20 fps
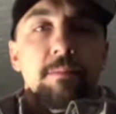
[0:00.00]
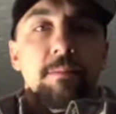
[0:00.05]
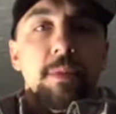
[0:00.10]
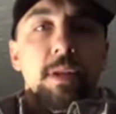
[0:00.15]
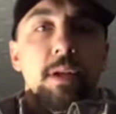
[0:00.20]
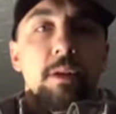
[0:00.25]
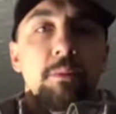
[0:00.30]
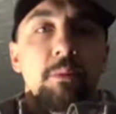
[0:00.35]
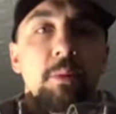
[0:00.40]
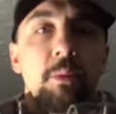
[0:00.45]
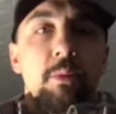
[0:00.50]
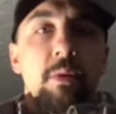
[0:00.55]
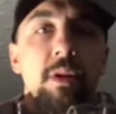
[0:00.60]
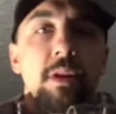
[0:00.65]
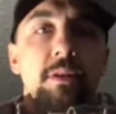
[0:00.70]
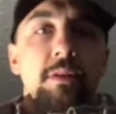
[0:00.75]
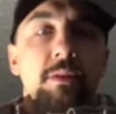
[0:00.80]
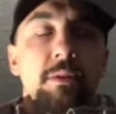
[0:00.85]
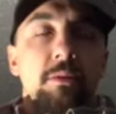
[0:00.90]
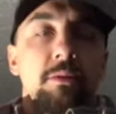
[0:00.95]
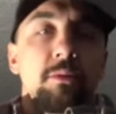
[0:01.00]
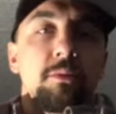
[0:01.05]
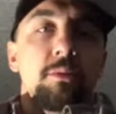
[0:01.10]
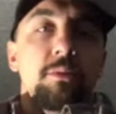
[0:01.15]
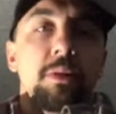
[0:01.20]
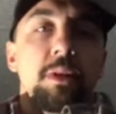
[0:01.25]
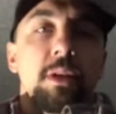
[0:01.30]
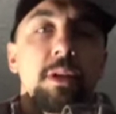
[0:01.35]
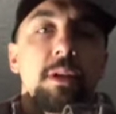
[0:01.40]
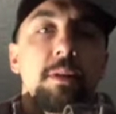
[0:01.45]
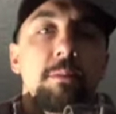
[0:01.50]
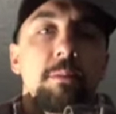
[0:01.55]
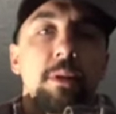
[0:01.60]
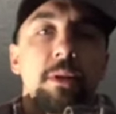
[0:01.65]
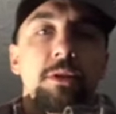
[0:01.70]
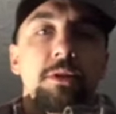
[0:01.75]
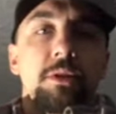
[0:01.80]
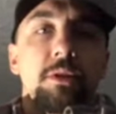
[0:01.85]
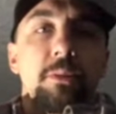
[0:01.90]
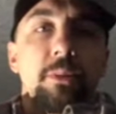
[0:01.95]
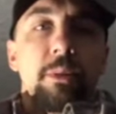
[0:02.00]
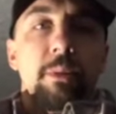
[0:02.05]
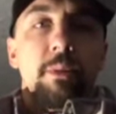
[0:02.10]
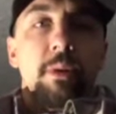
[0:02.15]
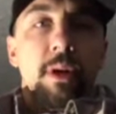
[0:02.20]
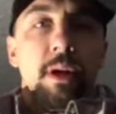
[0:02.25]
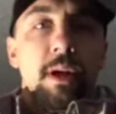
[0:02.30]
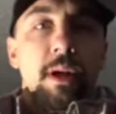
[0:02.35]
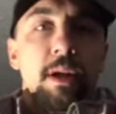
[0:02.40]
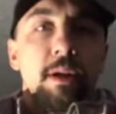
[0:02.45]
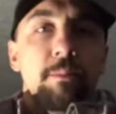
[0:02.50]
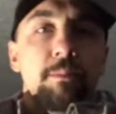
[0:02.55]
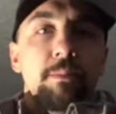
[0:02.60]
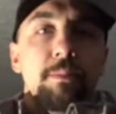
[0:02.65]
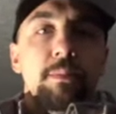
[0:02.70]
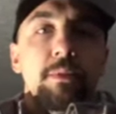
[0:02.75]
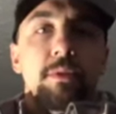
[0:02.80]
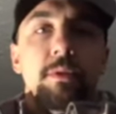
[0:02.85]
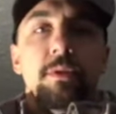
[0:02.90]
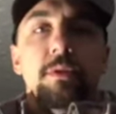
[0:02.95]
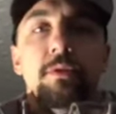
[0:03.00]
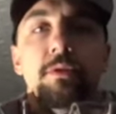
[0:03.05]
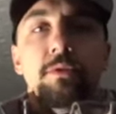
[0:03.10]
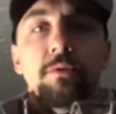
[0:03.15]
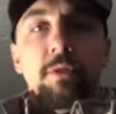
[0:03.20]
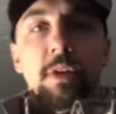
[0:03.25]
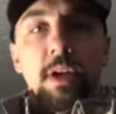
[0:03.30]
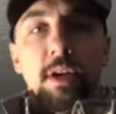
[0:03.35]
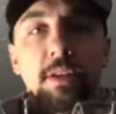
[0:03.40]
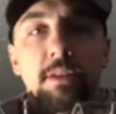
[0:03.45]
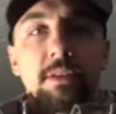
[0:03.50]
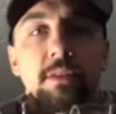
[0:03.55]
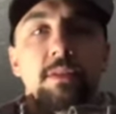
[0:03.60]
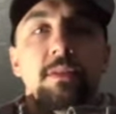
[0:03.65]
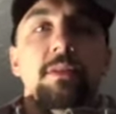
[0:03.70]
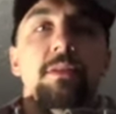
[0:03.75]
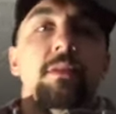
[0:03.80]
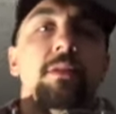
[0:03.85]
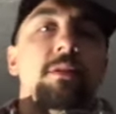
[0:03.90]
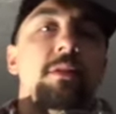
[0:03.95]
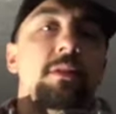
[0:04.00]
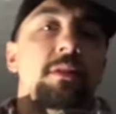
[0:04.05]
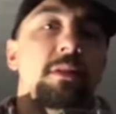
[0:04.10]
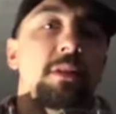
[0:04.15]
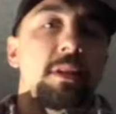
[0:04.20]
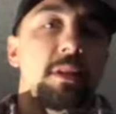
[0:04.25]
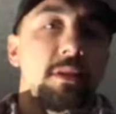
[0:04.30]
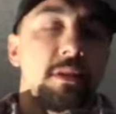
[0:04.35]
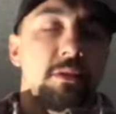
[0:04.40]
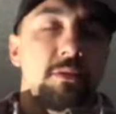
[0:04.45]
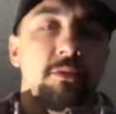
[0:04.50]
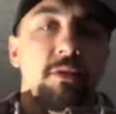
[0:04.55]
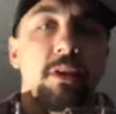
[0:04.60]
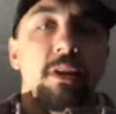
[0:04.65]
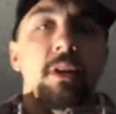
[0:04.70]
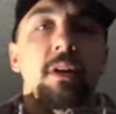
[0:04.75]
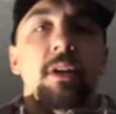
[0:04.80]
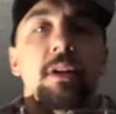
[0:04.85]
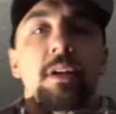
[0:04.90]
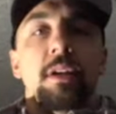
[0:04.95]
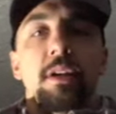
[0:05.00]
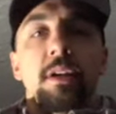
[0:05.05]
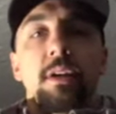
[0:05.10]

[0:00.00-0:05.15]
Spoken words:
We wanted to make sure we were up, dressed, in the truck.